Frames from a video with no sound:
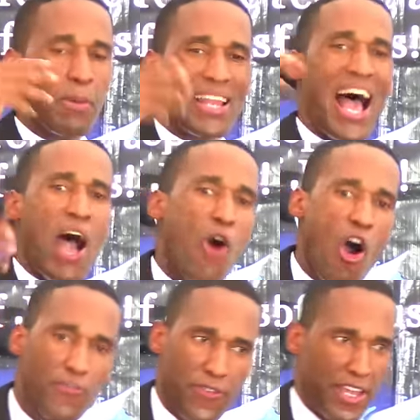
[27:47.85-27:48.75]
But how
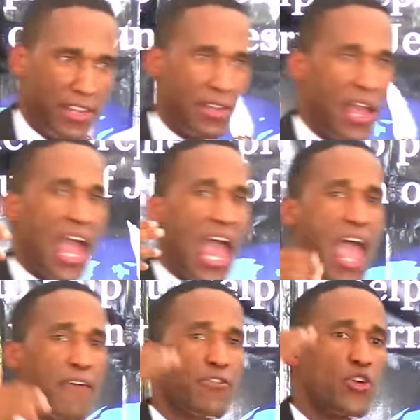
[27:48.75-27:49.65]
often
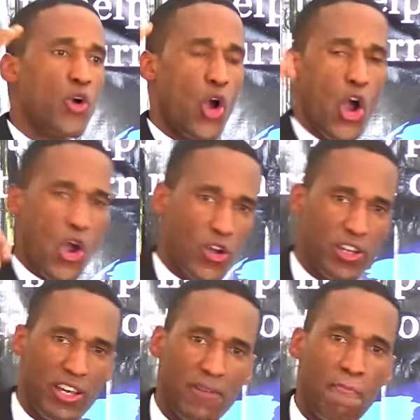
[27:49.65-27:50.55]
have you
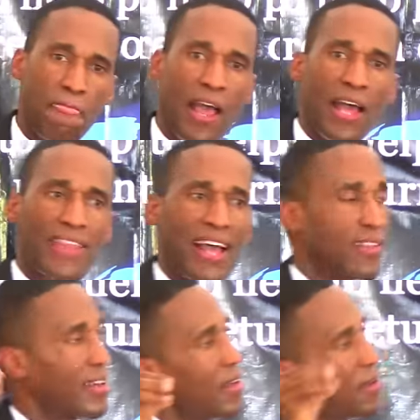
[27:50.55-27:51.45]
heard
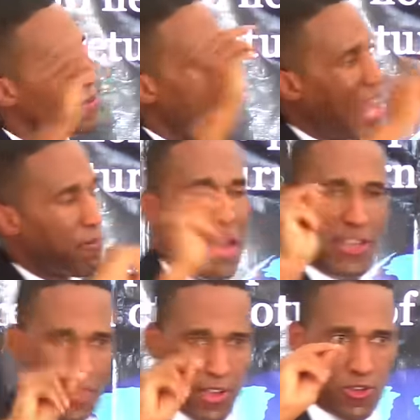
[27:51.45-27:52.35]
that that
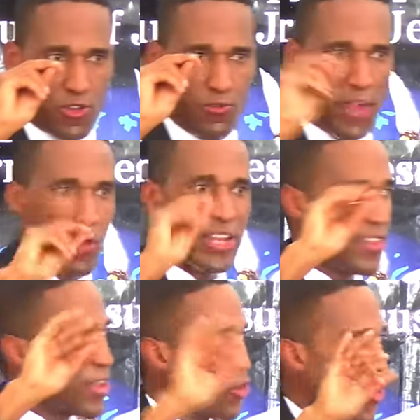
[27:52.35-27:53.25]
message
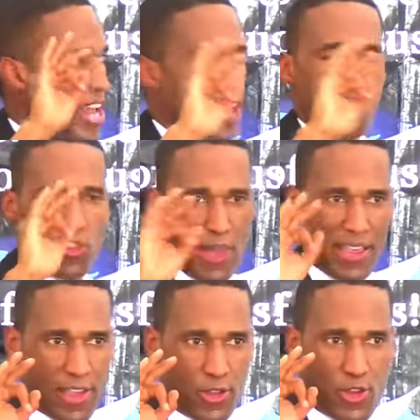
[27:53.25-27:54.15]
found in the third angel's
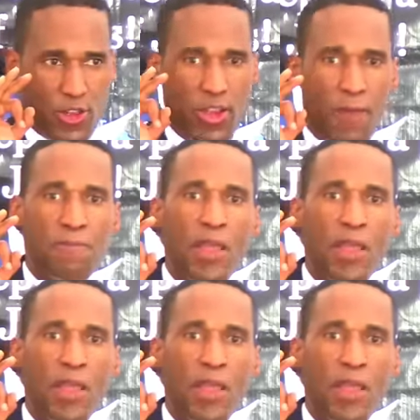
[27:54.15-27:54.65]
message?